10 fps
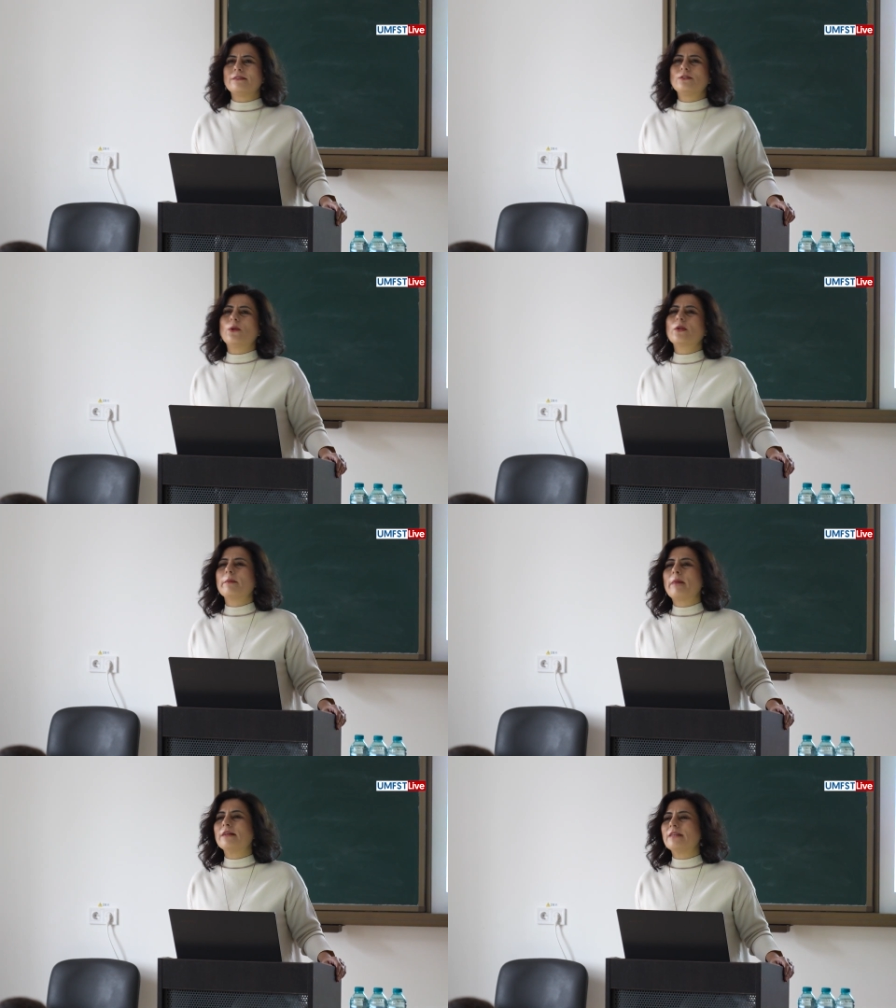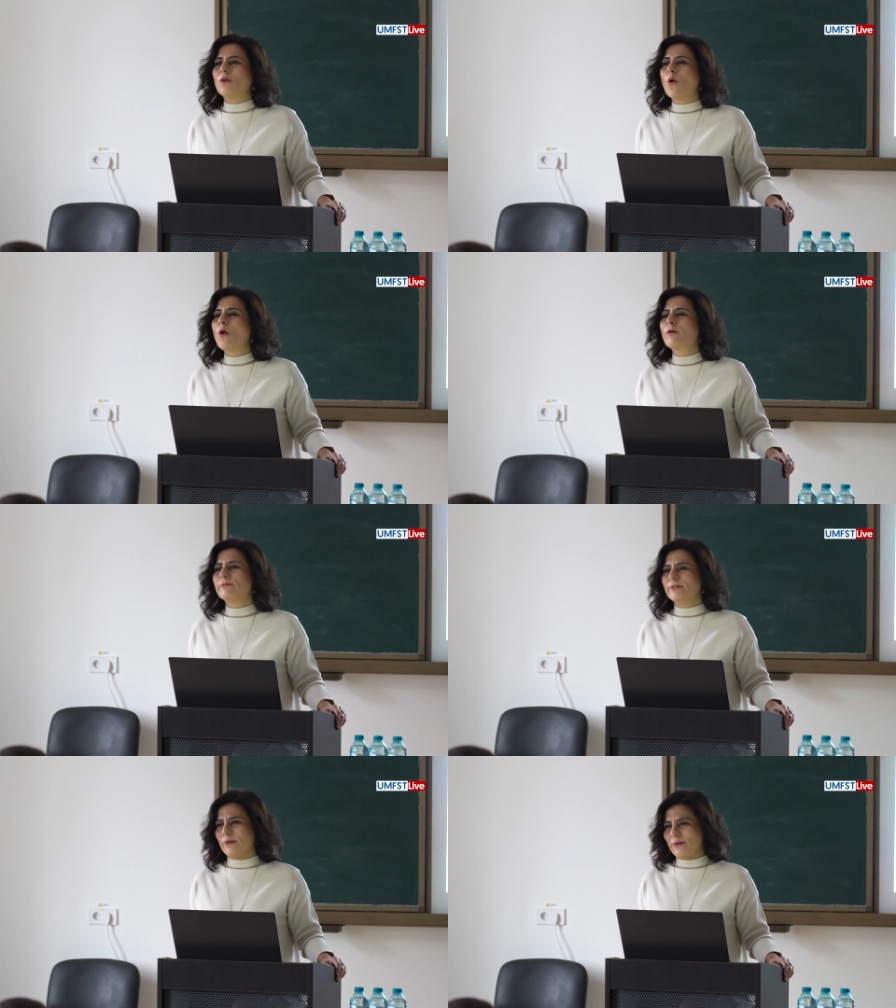talk about an
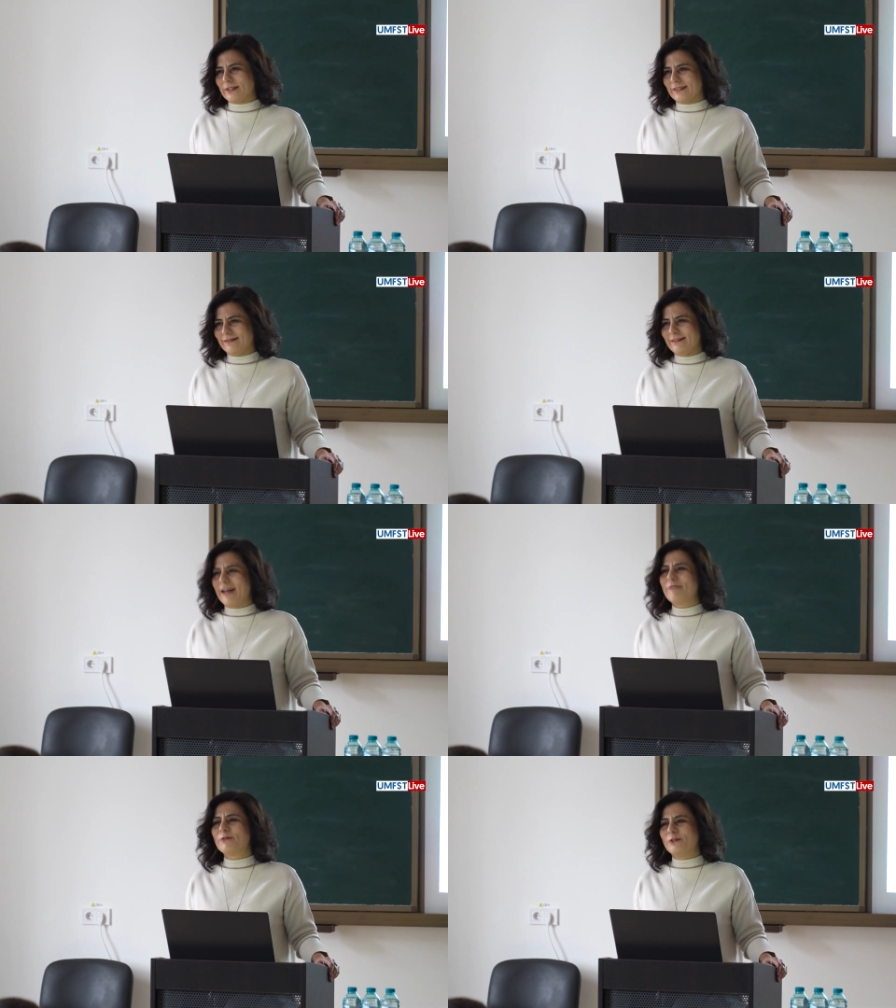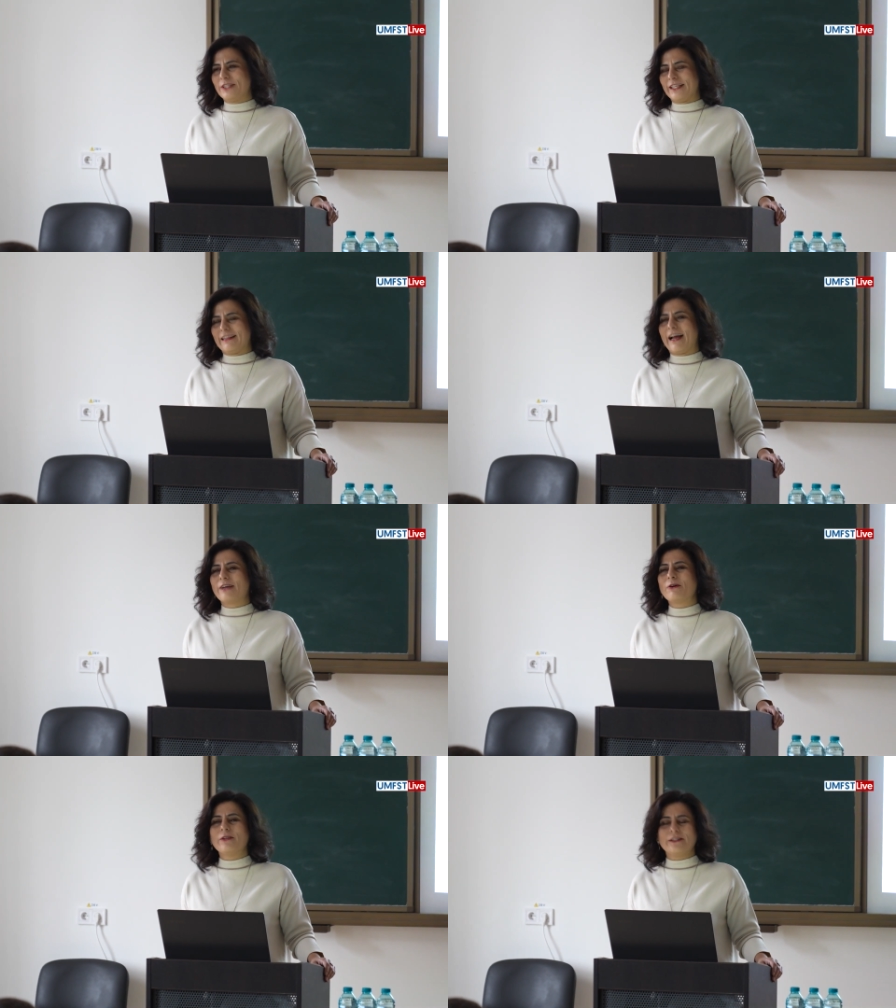orphan organ. Unfortunately,
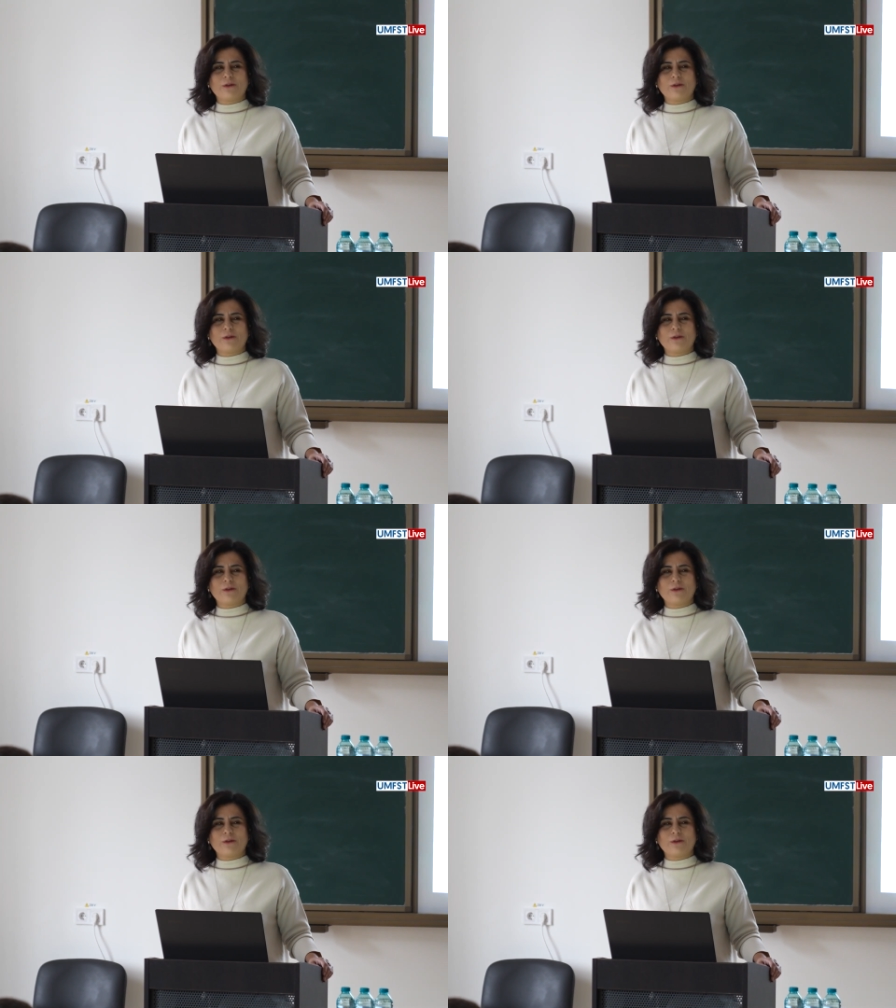I call it